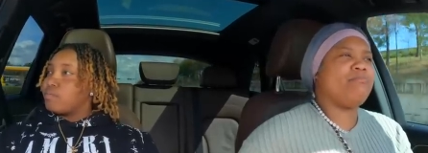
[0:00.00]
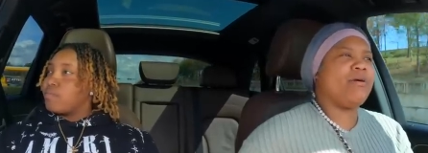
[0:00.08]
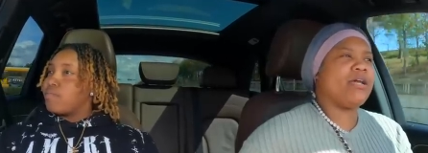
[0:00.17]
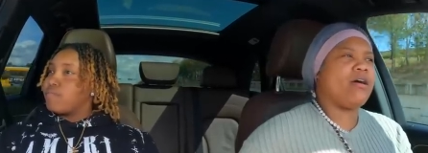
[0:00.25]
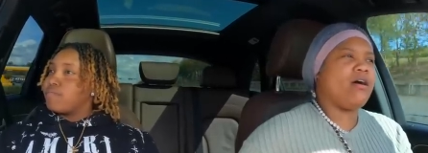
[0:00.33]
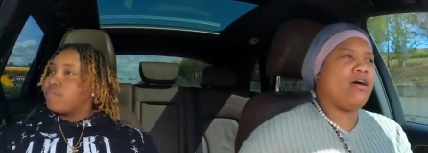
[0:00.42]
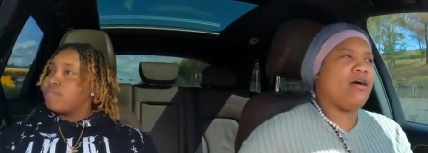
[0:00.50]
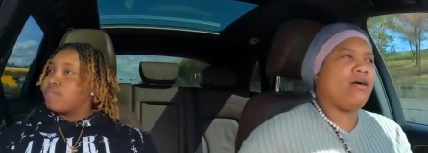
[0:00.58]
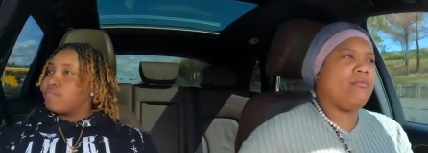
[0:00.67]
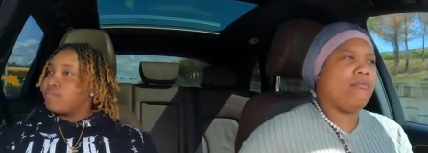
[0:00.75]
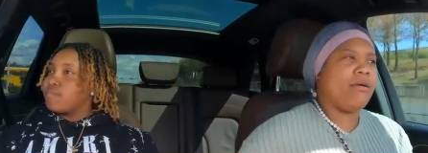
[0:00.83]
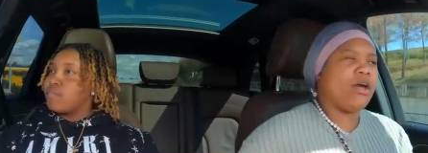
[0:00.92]
Speaker 1: big
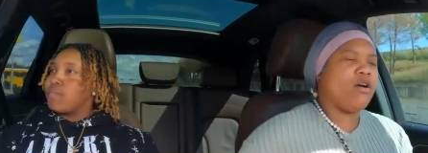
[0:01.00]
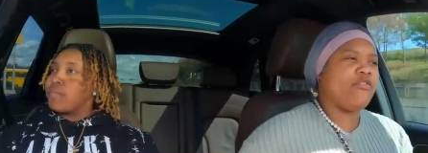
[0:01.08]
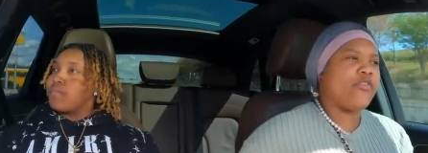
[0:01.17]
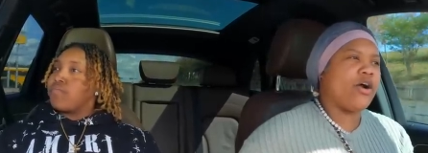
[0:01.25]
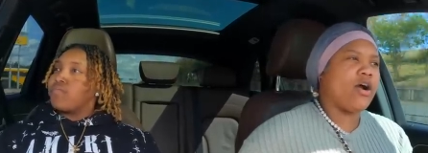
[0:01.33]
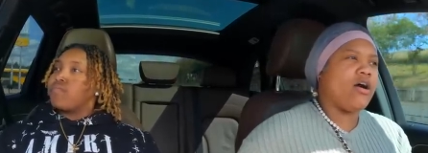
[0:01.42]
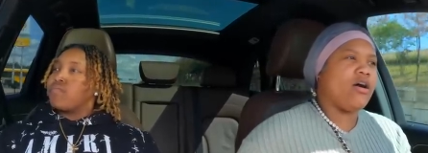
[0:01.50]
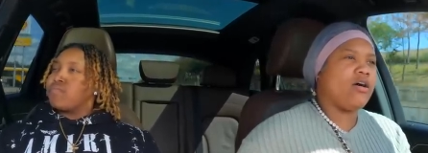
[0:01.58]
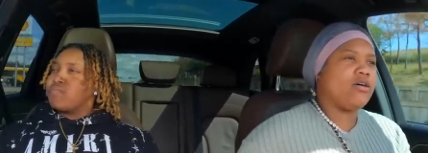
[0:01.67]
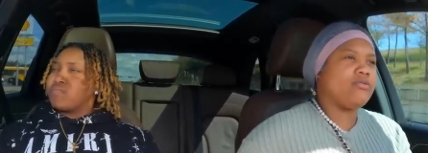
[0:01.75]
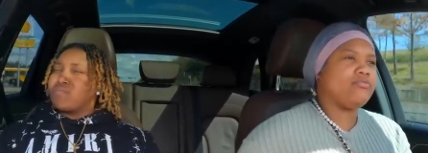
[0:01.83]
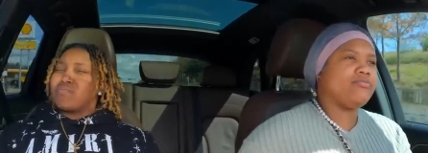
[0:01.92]
um meal for
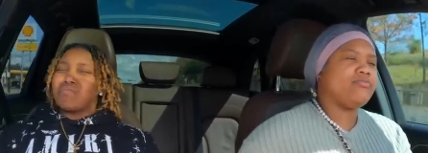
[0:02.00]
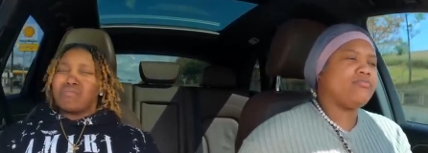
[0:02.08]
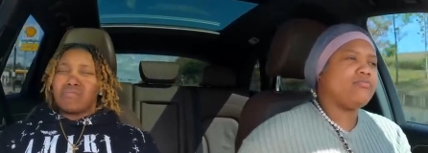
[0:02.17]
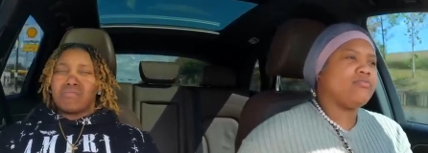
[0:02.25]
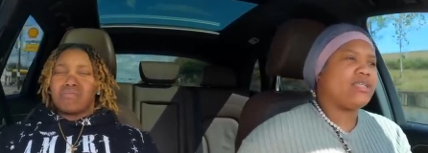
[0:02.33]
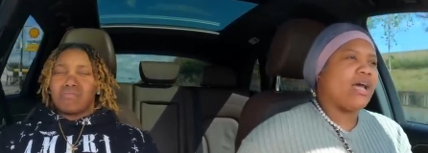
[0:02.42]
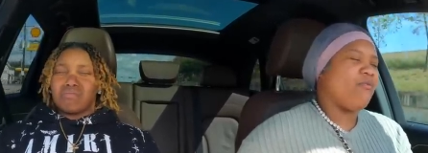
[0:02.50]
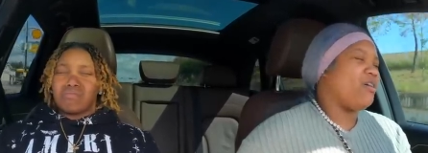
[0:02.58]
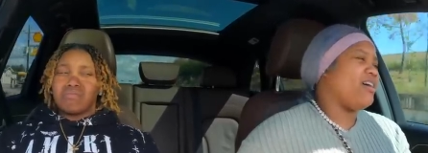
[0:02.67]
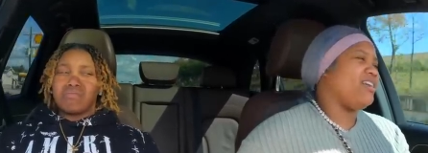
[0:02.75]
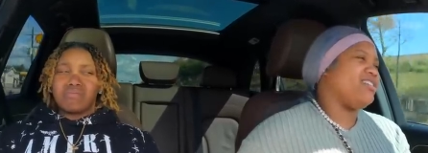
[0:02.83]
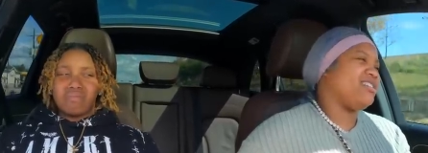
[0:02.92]
um that
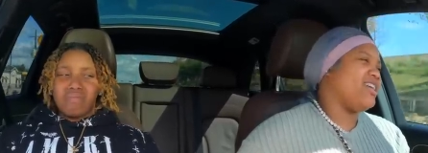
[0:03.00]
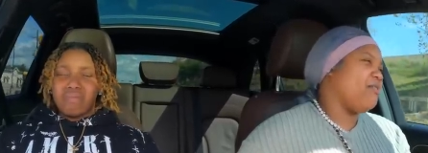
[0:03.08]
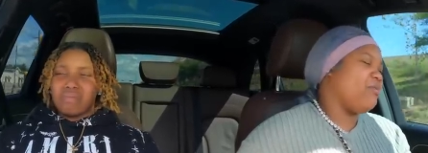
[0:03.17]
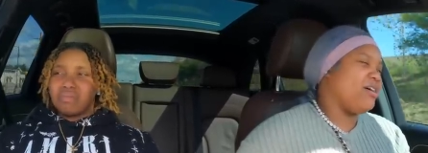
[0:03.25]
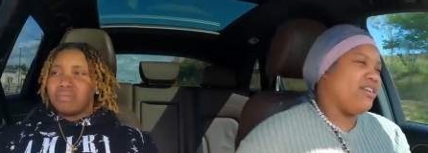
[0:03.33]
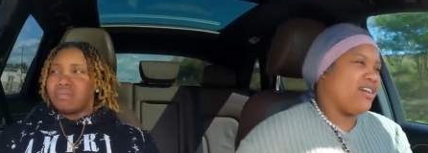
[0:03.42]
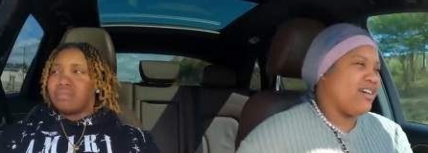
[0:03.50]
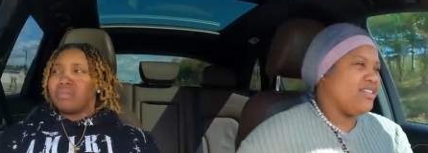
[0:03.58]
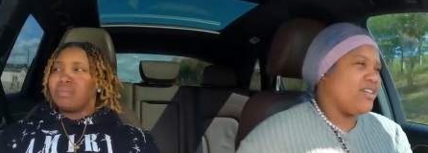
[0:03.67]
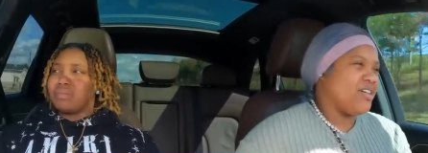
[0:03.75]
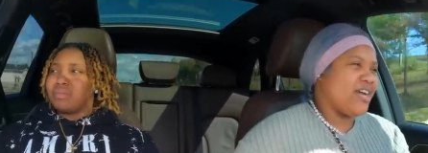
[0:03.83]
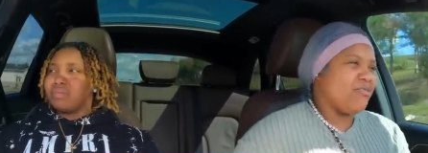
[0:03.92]
wasn't that wasn't
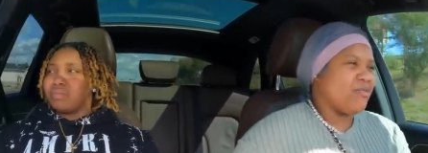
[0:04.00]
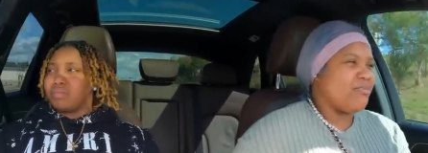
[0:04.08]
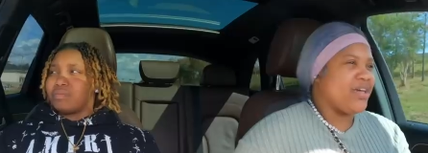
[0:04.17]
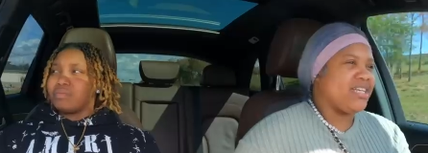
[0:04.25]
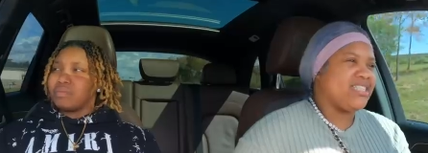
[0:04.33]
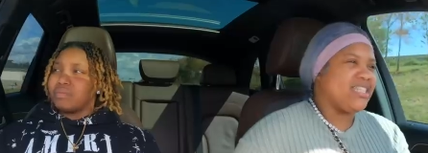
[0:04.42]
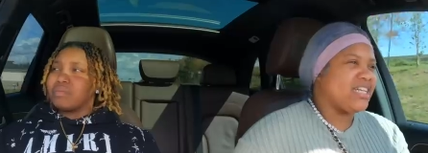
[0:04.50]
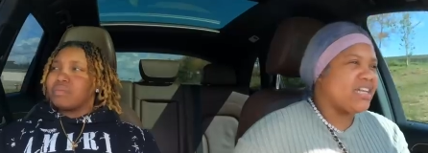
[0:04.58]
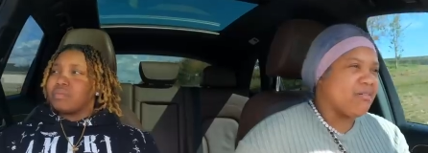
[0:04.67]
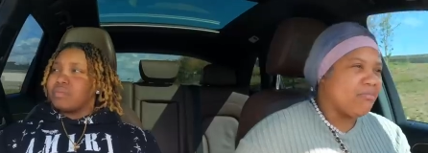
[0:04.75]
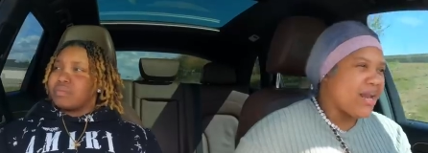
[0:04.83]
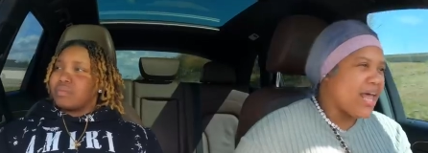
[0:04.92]
nothing though. That was baked
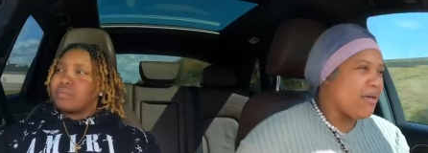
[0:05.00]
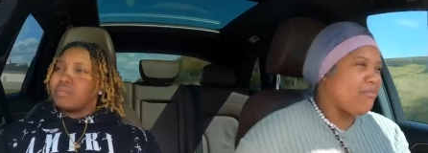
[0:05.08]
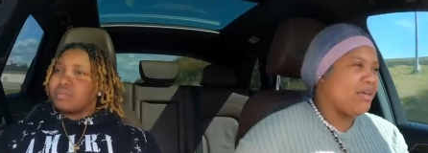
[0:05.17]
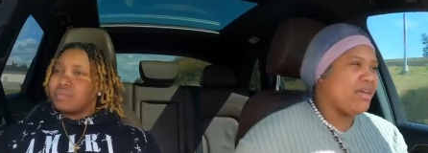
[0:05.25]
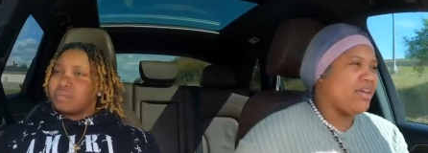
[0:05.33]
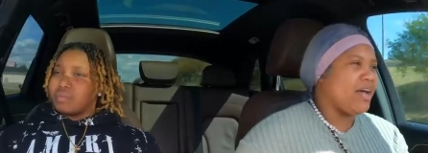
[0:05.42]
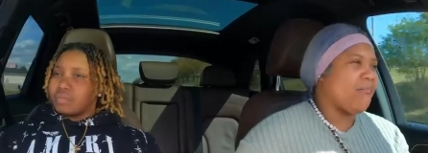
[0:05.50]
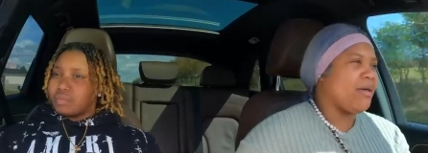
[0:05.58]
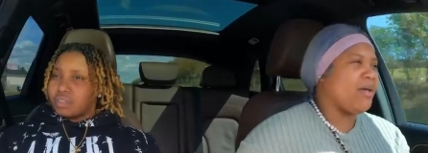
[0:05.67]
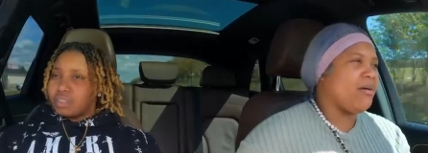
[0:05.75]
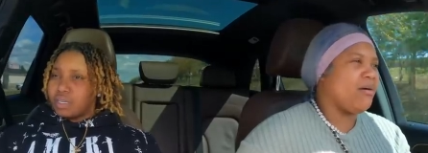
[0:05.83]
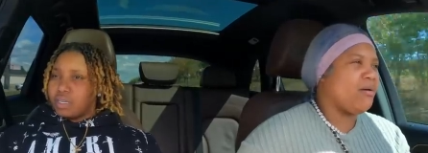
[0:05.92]
chicken, black bean. I
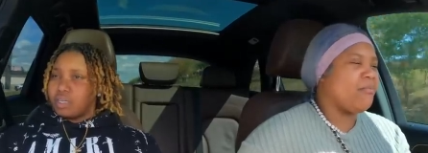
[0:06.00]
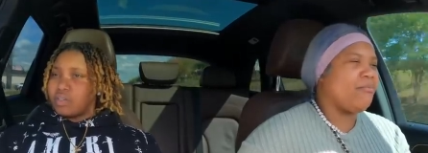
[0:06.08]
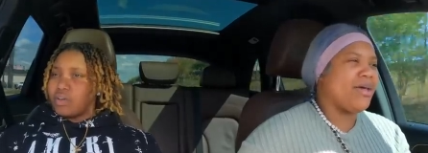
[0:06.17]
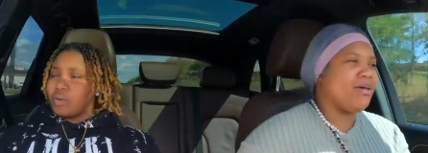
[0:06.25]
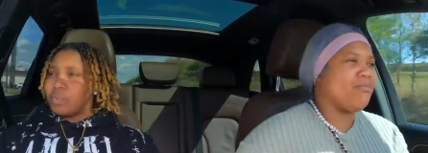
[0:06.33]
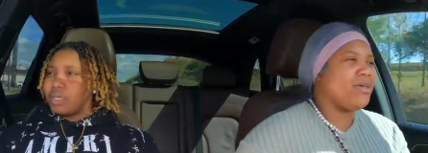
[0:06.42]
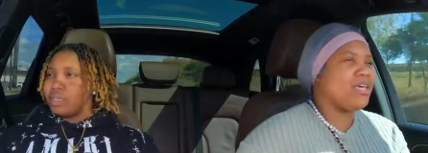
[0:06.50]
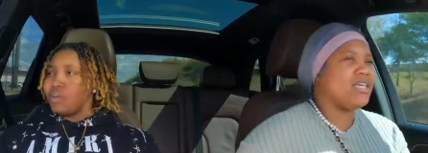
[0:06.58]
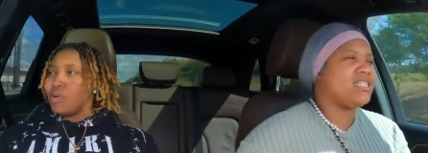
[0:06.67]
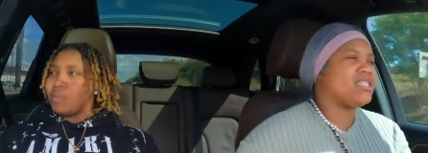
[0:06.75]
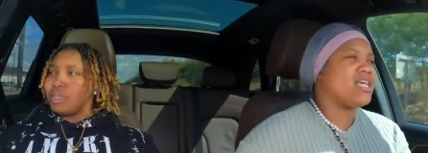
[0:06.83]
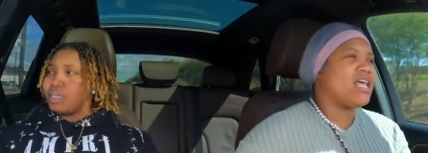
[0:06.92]
mean
Speaker 2: um, yeah, you don't be beans.
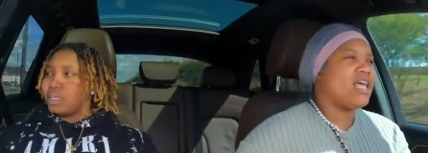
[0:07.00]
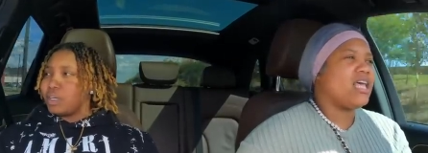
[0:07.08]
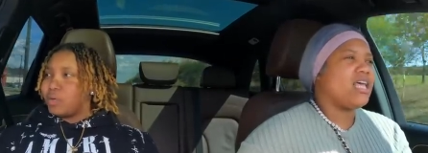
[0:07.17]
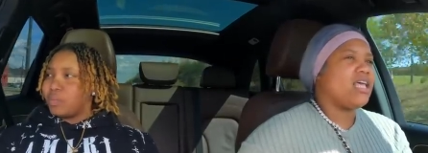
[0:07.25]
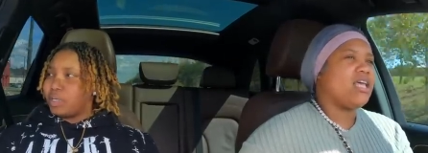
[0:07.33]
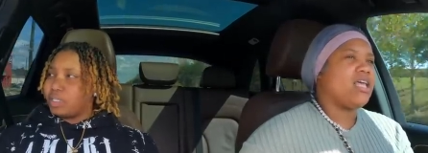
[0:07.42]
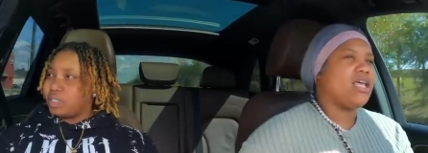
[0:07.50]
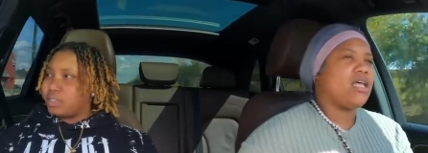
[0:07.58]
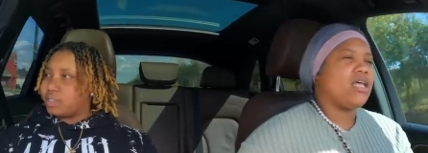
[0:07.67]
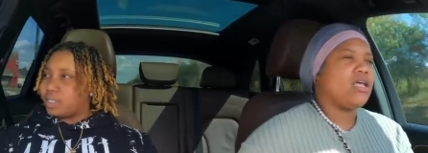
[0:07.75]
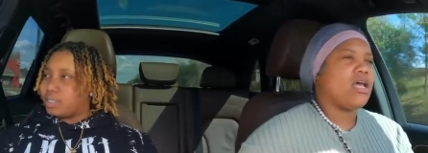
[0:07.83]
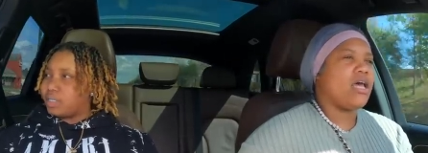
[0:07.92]
You don't be cooking no big
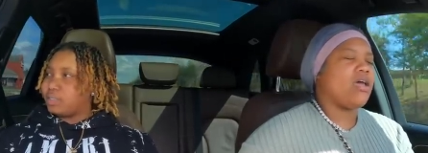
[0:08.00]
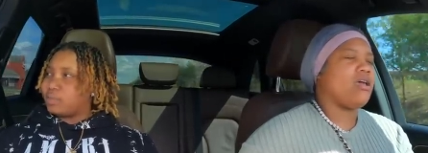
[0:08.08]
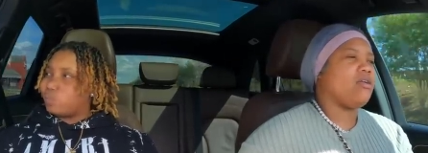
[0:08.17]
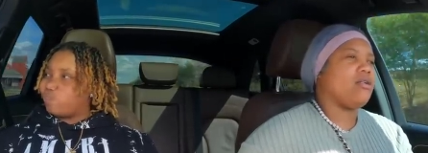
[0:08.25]
dinners like that. Hey,